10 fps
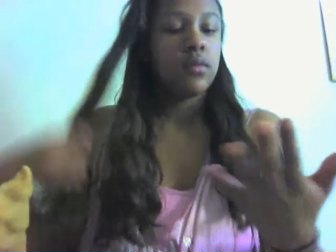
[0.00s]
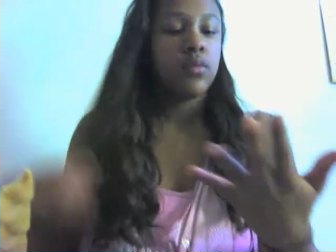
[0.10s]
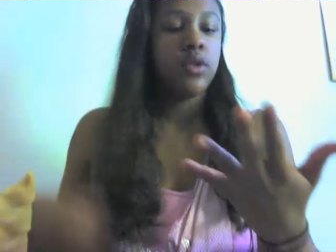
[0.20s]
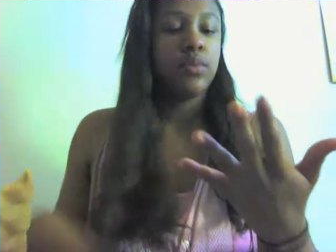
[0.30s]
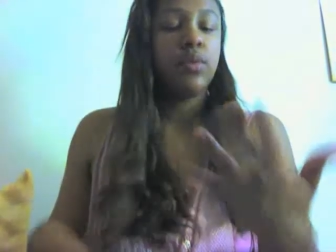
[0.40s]

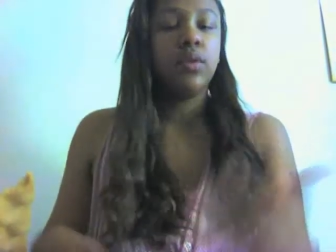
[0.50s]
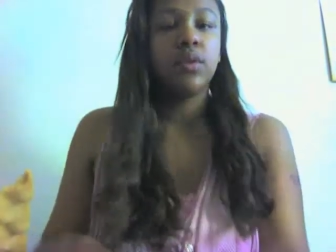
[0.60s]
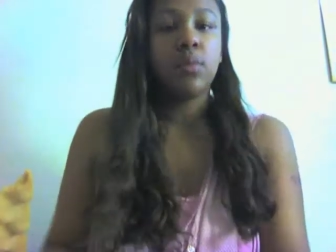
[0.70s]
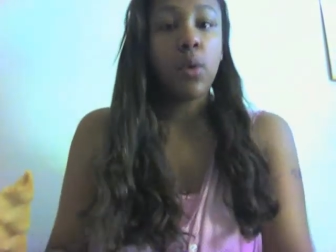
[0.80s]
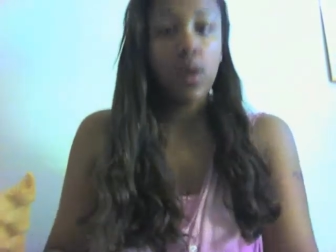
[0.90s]
which
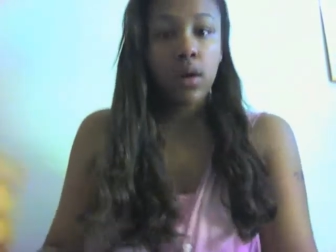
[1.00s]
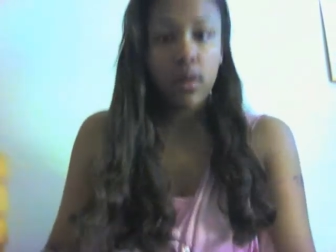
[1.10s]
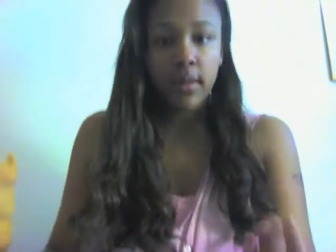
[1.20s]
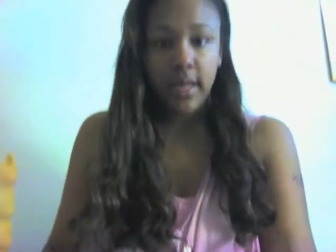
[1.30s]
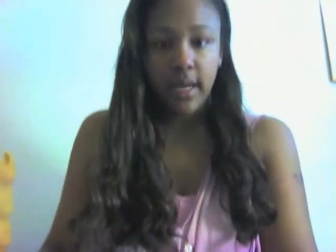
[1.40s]
cools more
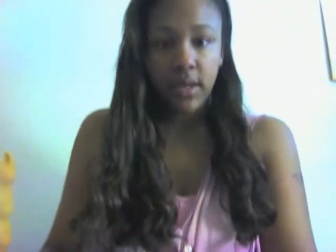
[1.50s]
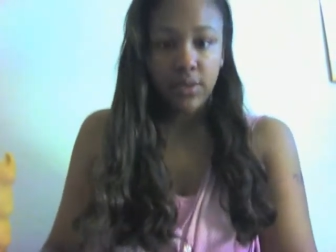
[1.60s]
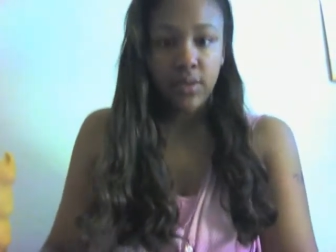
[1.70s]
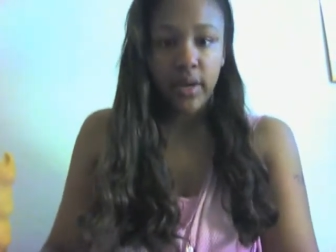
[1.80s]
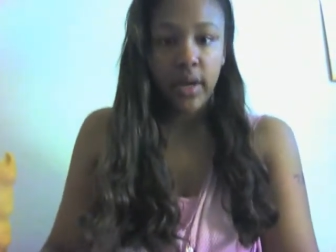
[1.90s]
on my
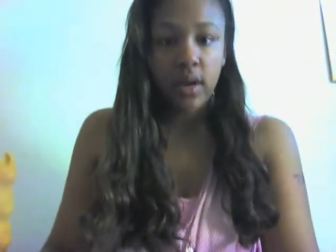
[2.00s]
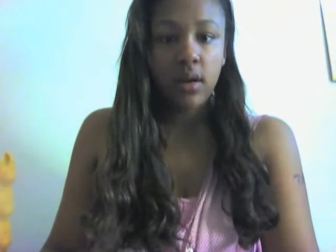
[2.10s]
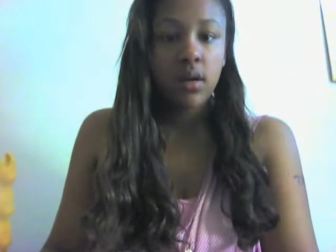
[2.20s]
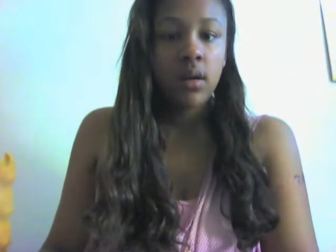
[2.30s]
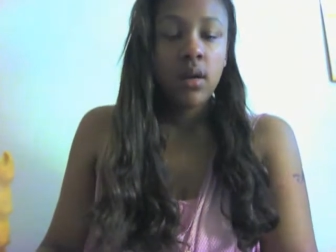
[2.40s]
natural hair.
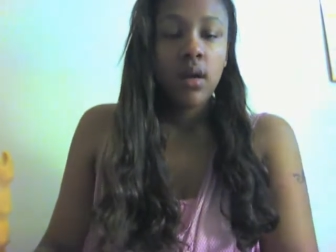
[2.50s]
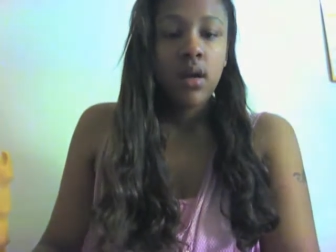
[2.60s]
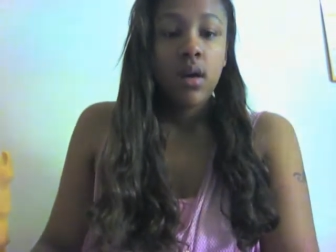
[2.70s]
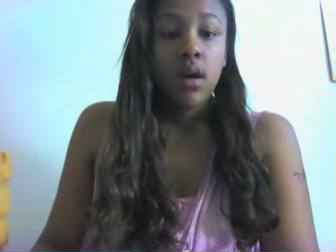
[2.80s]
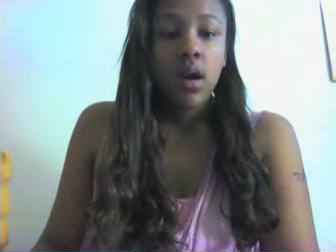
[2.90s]

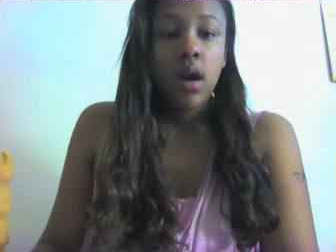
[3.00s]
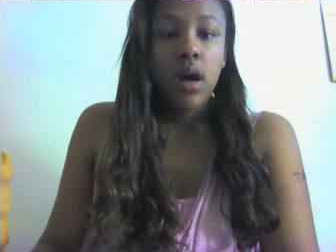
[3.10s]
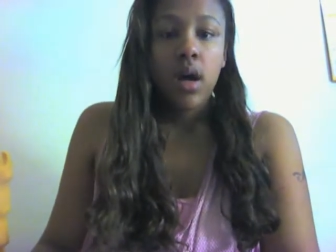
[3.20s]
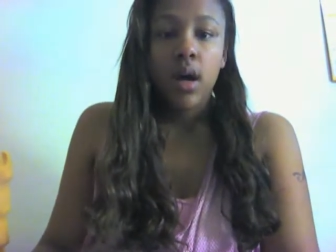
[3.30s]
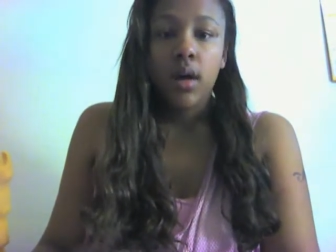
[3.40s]

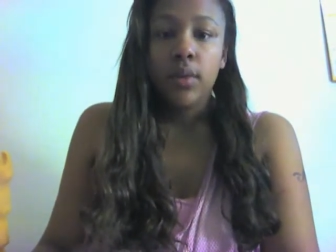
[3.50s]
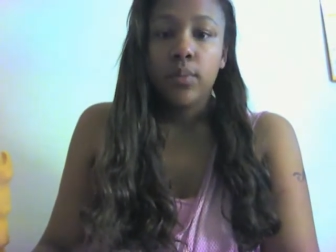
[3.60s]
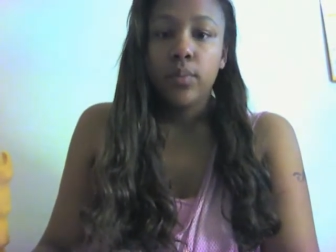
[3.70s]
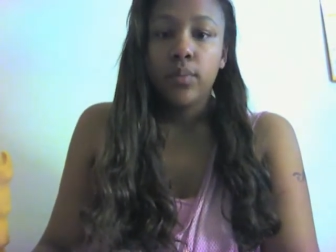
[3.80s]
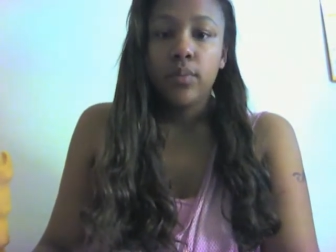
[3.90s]

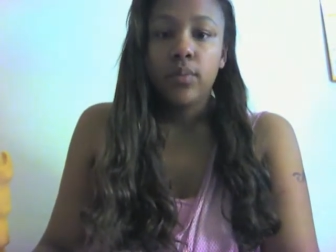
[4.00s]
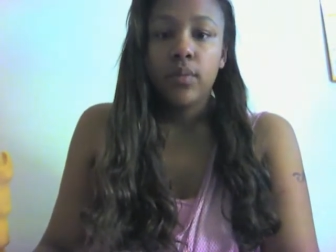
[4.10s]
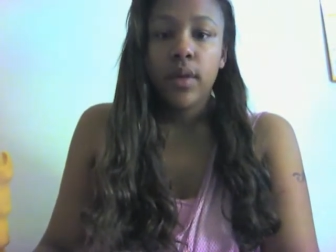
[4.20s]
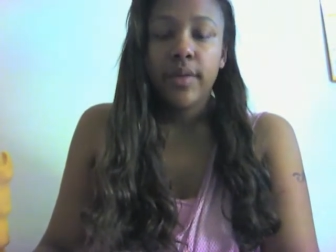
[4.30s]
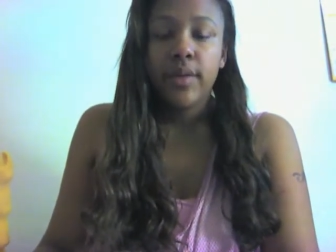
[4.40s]
Um,
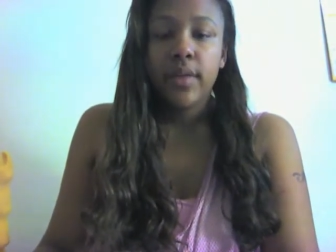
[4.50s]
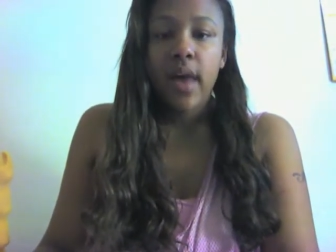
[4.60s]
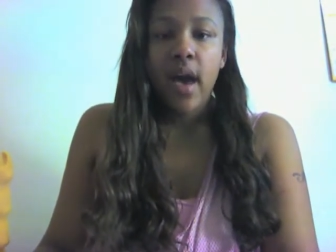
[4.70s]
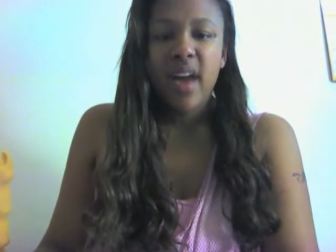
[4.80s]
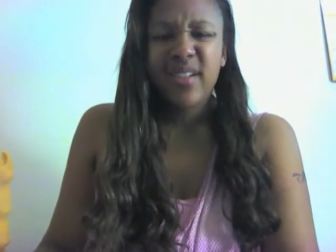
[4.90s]
other than
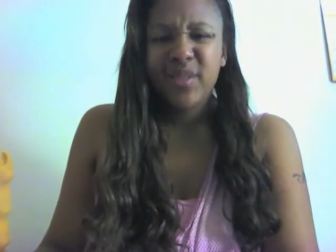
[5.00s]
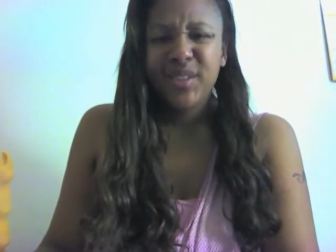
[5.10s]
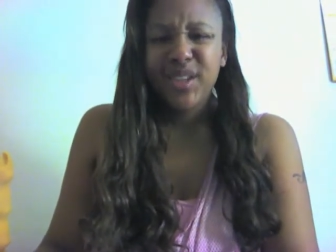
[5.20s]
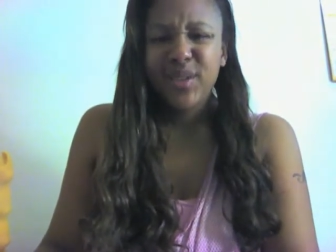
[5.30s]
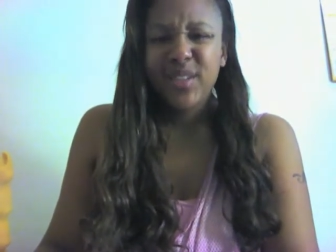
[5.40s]
that, I don't
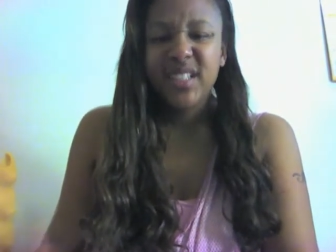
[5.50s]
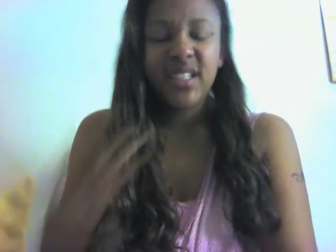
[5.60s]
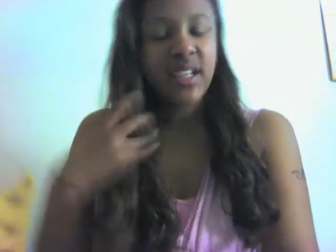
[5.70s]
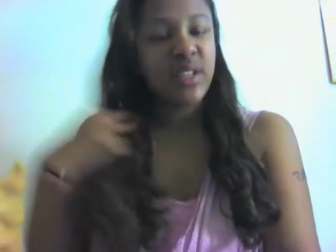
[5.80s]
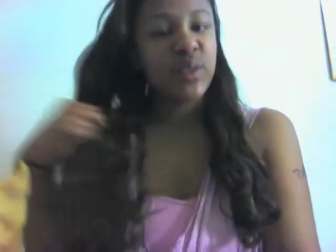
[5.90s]
really know what to
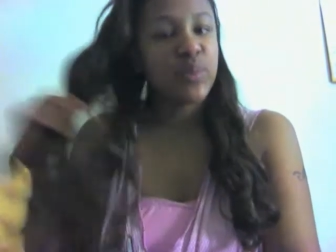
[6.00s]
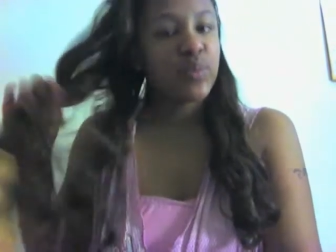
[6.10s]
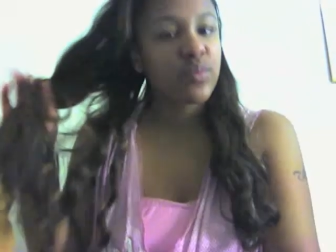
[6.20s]
tell you.